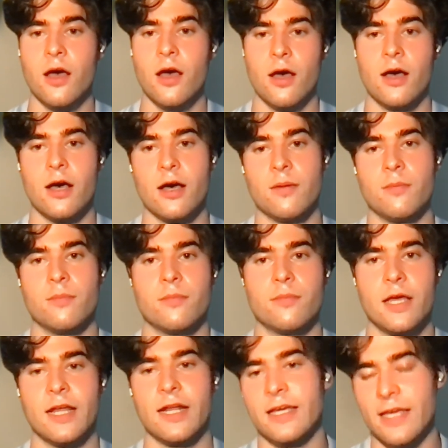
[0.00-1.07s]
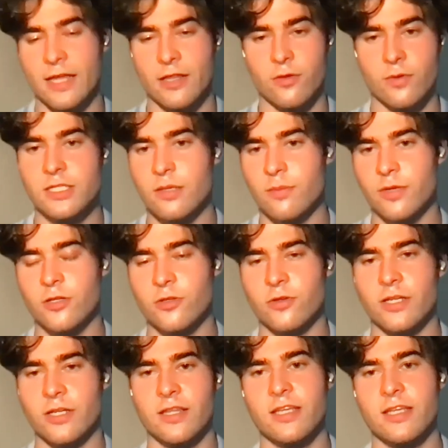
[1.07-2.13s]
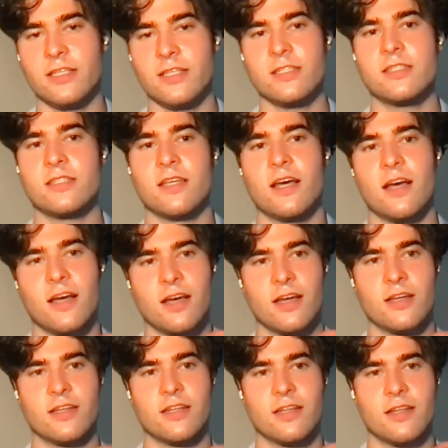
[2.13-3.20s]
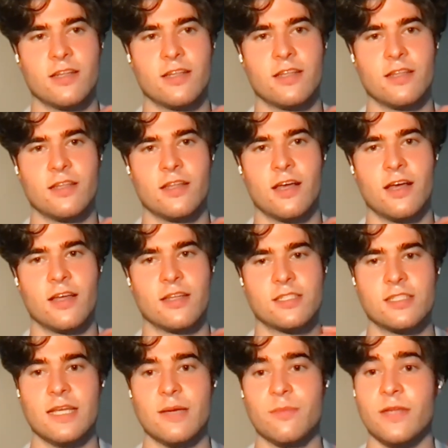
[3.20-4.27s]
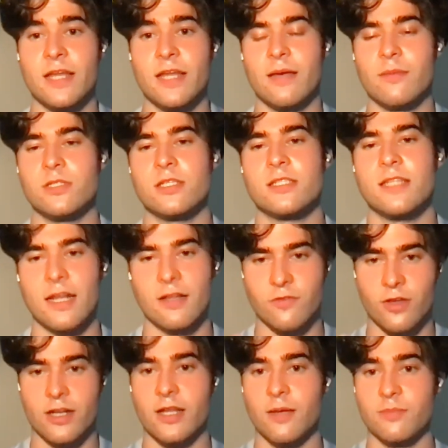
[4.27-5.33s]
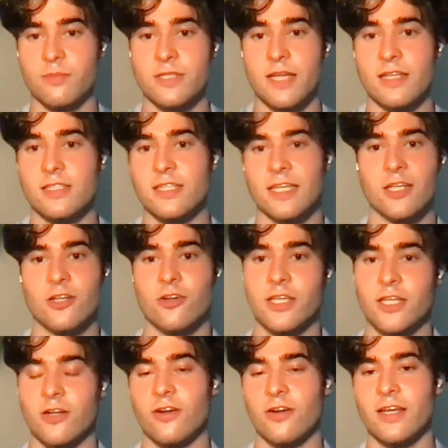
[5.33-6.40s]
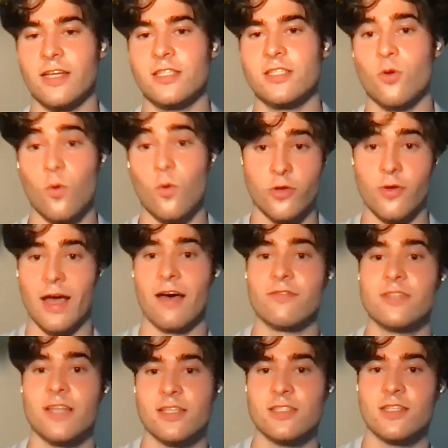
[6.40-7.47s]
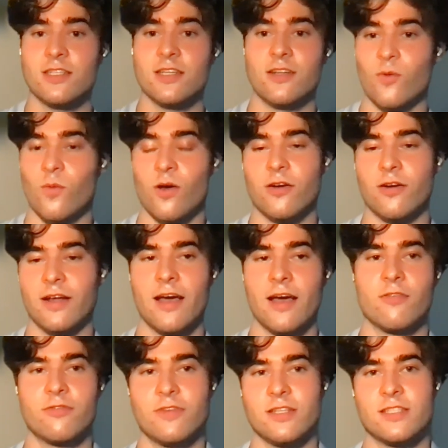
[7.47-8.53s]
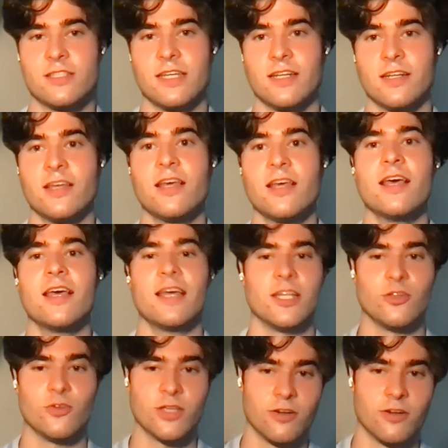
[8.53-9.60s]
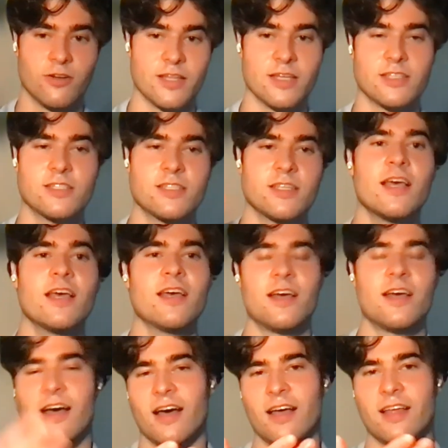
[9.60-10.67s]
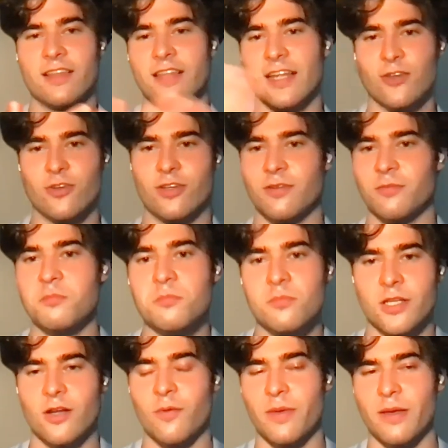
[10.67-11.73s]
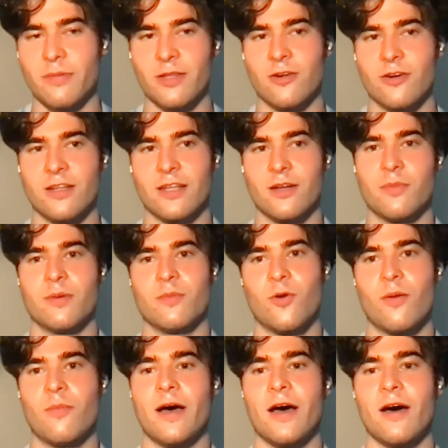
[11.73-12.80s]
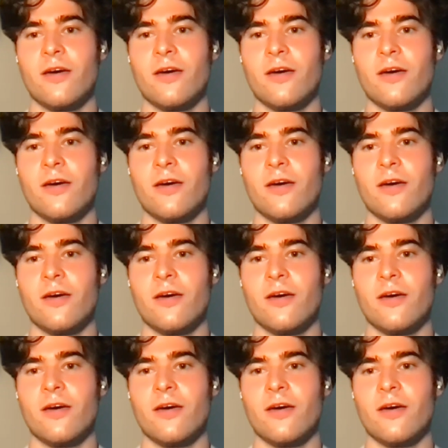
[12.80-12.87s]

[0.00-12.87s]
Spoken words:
And again, the reason I'm including these SNP names is that if you end up testing and you're curious, or you have tested and you're wondering how it fits in, and you hear this, then you can, maybe learn a little bit more about